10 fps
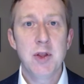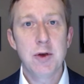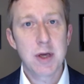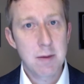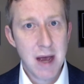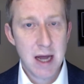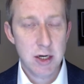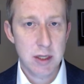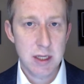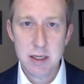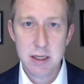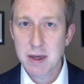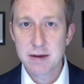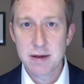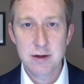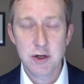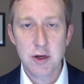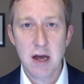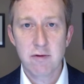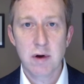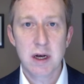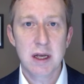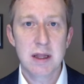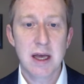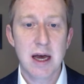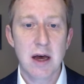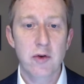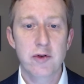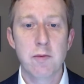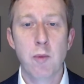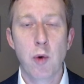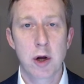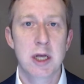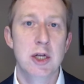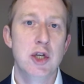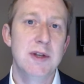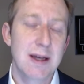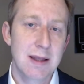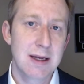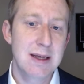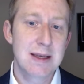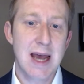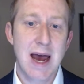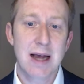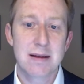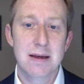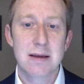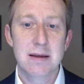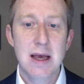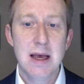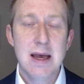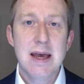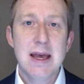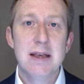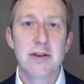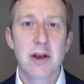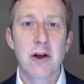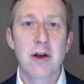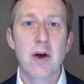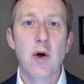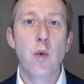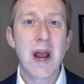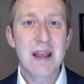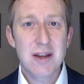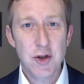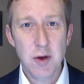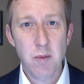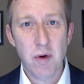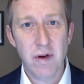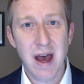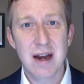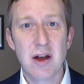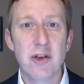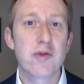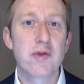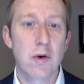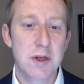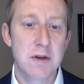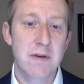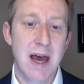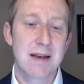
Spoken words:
you can imagine the expenses that you have running on the house, a mortgage, utilities, taxes. Is there a way that you can provide a source of